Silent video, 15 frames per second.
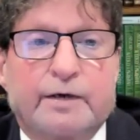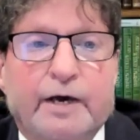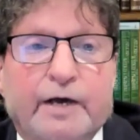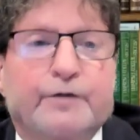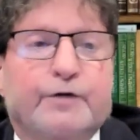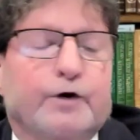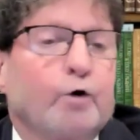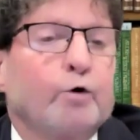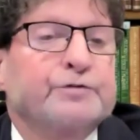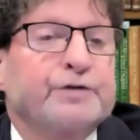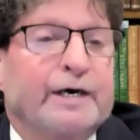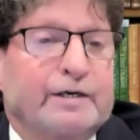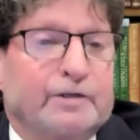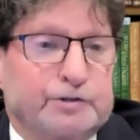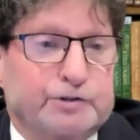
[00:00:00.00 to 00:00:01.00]
In the old
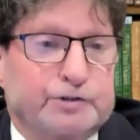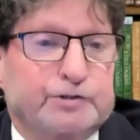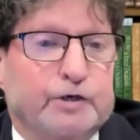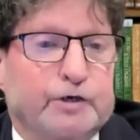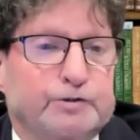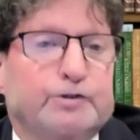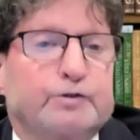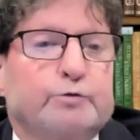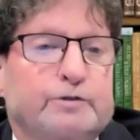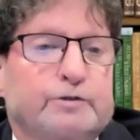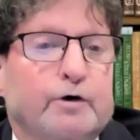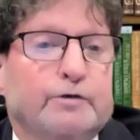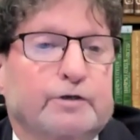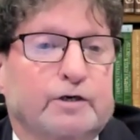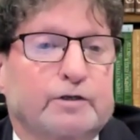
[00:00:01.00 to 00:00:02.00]
days, a Jew could
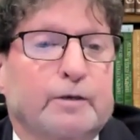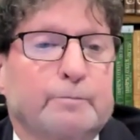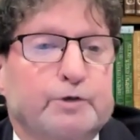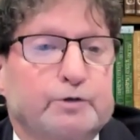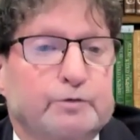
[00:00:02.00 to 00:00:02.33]
go to Columbia